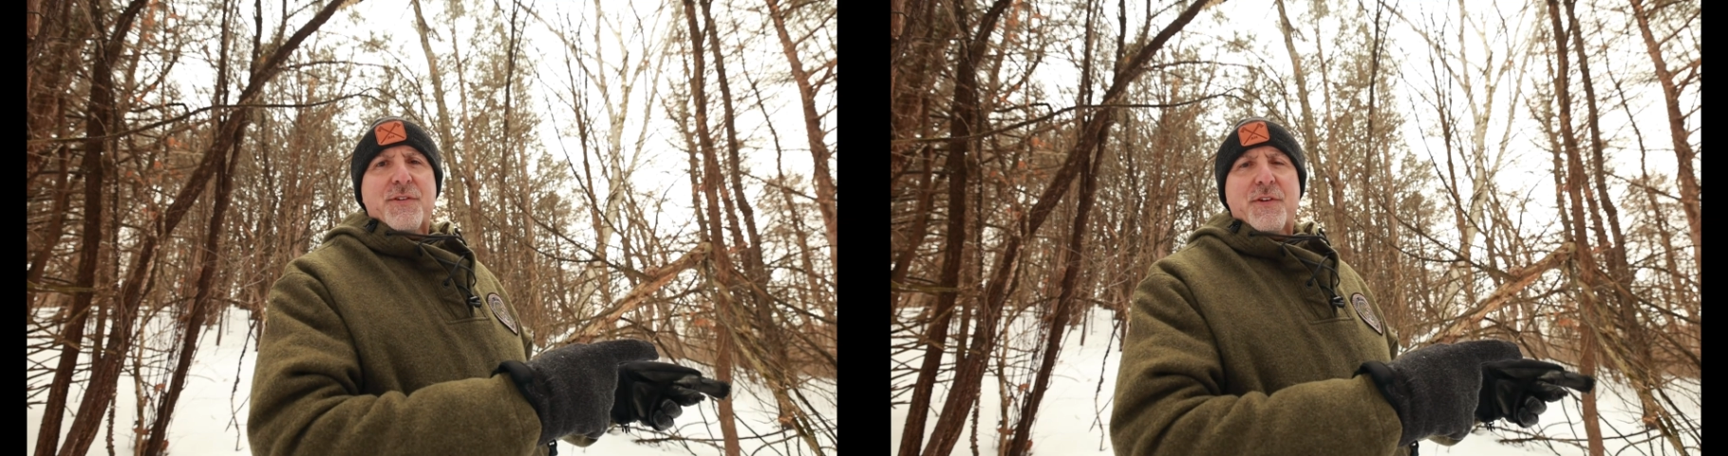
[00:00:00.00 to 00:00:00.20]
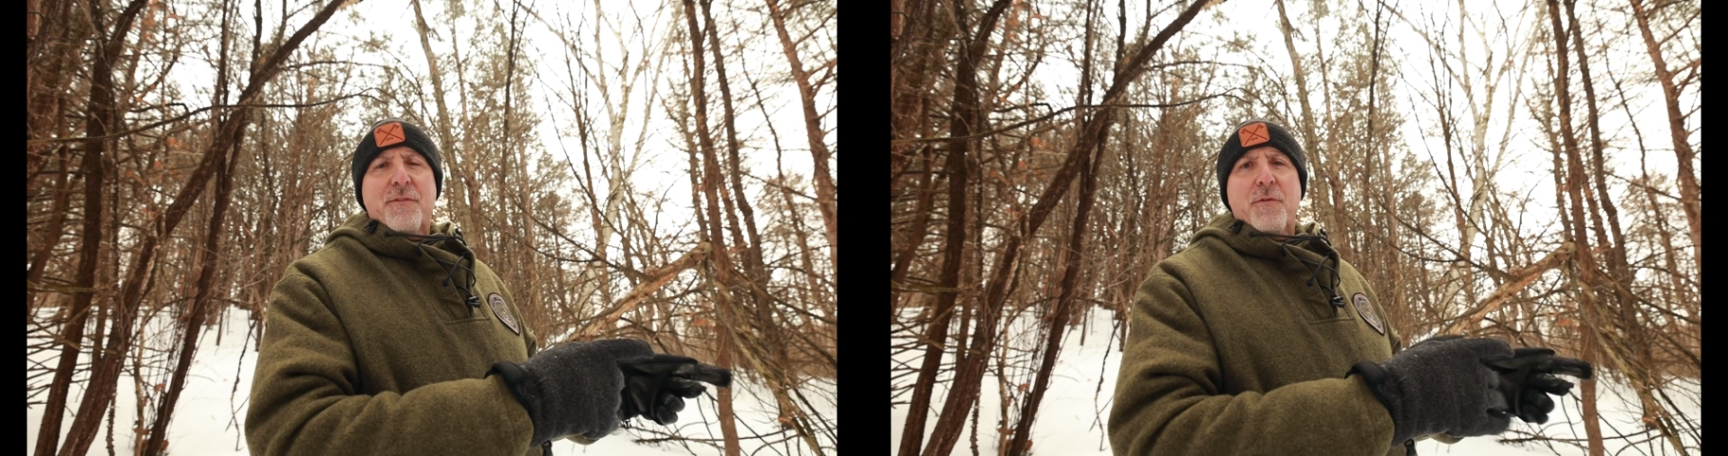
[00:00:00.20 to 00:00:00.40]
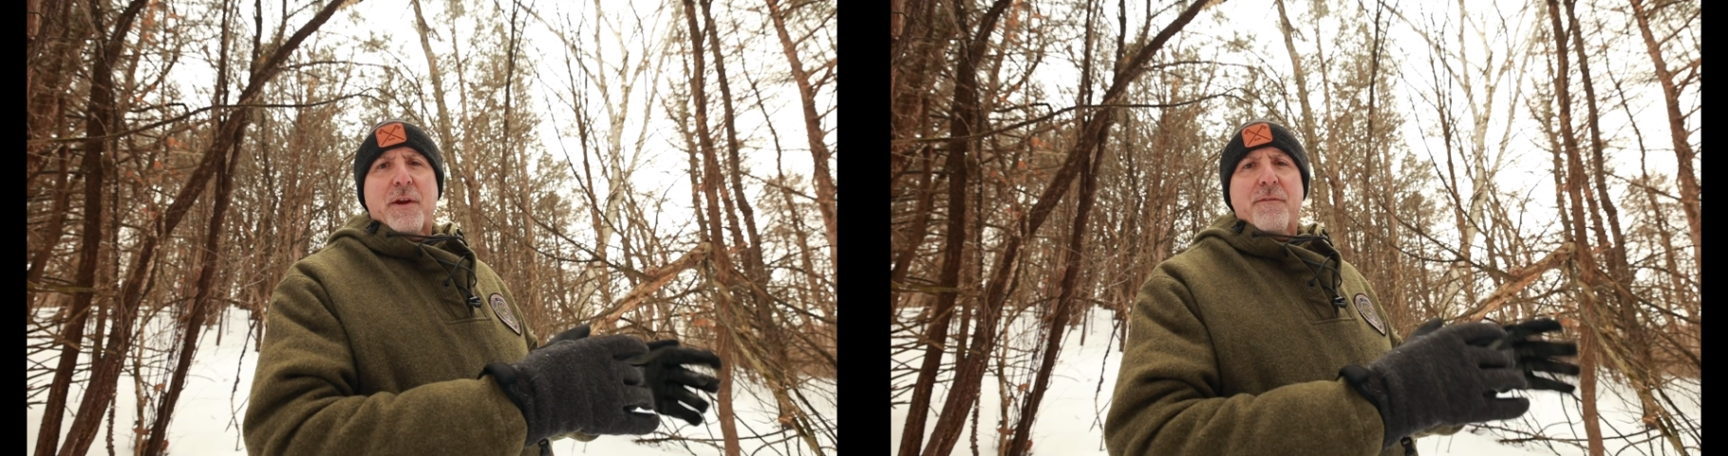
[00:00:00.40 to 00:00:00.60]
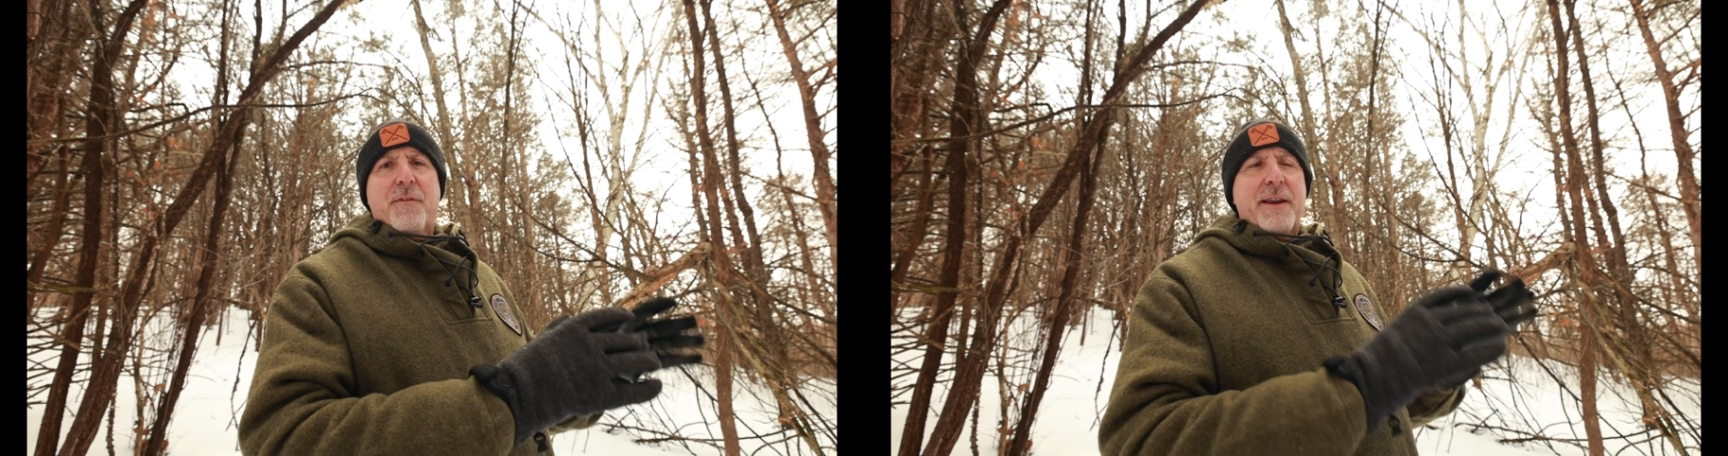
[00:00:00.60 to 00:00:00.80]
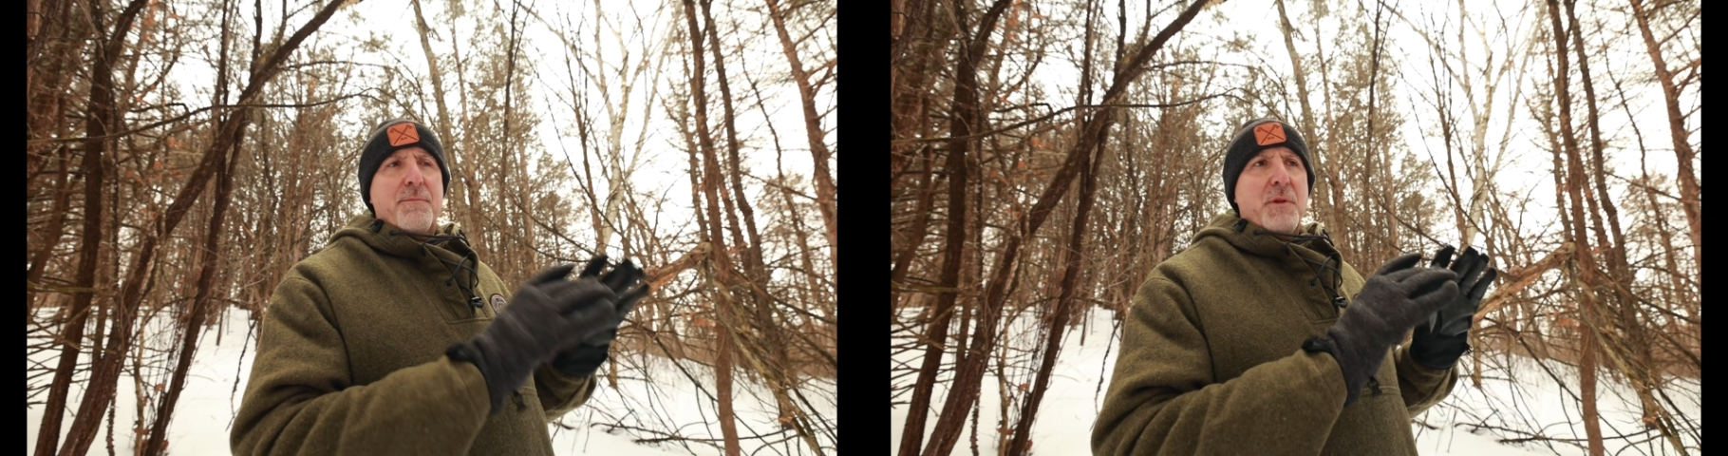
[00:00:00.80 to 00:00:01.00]
to see if we can
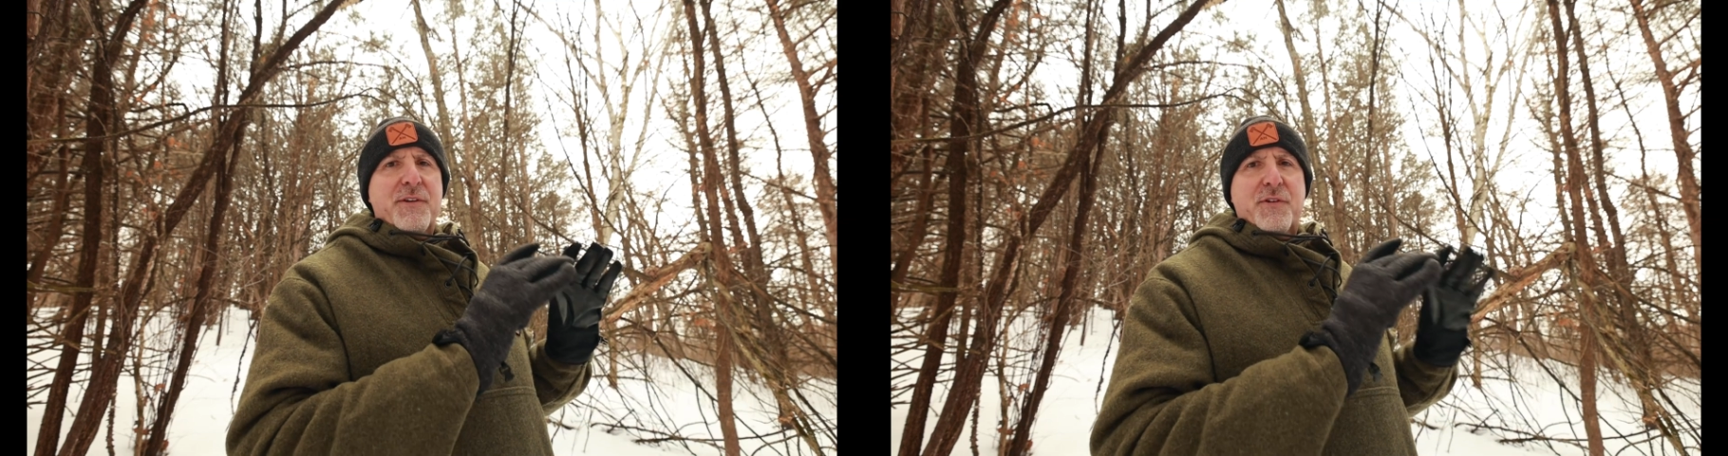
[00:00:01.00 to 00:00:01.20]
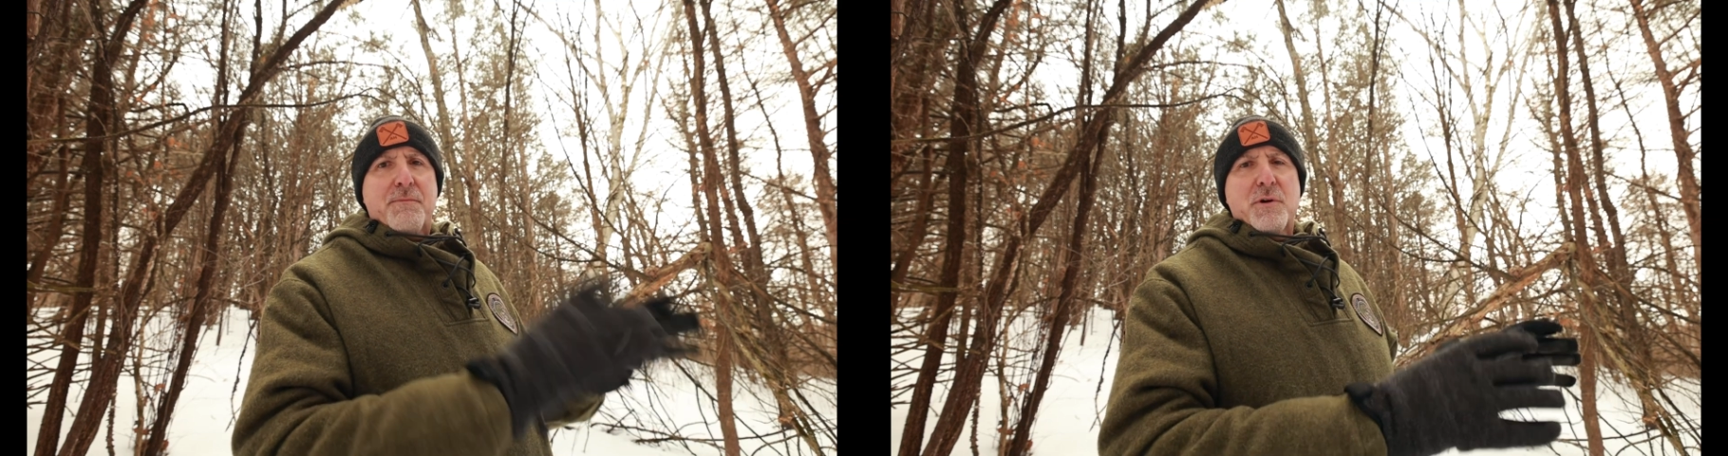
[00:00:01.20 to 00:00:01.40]
find a place with